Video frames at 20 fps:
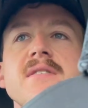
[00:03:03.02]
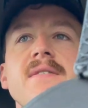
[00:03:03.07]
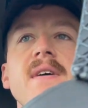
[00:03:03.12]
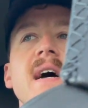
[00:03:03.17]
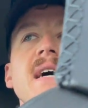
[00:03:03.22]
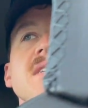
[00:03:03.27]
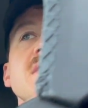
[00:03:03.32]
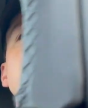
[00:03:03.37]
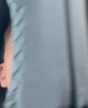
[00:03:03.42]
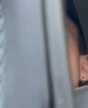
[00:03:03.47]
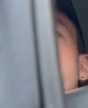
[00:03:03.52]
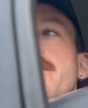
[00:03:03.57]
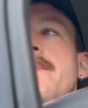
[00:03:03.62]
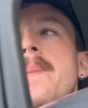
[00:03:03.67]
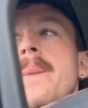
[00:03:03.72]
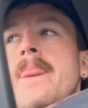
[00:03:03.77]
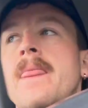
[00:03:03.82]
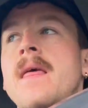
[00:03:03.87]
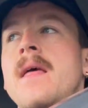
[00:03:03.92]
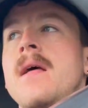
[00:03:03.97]
faster
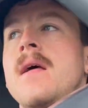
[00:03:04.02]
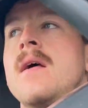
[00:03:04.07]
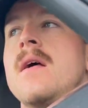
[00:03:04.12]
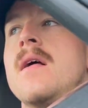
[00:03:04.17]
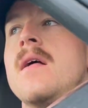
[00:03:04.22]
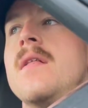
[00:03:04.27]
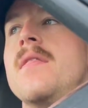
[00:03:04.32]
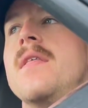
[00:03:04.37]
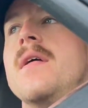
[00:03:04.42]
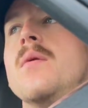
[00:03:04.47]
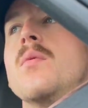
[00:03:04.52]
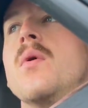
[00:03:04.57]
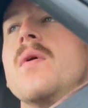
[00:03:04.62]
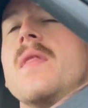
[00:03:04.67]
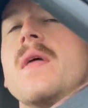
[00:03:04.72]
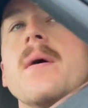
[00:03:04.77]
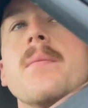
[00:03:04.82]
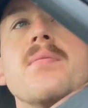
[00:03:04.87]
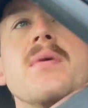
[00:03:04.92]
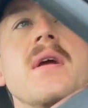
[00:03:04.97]
than what
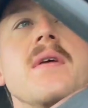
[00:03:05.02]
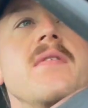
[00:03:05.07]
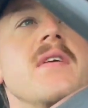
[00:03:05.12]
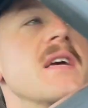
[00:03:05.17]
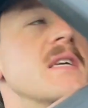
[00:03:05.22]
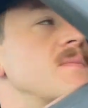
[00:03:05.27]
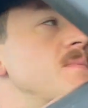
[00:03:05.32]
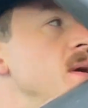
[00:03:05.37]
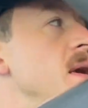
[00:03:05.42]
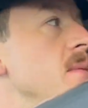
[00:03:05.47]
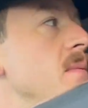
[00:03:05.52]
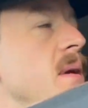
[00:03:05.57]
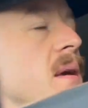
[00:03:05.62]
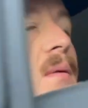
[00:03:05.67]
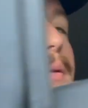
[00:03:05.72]
their previous PB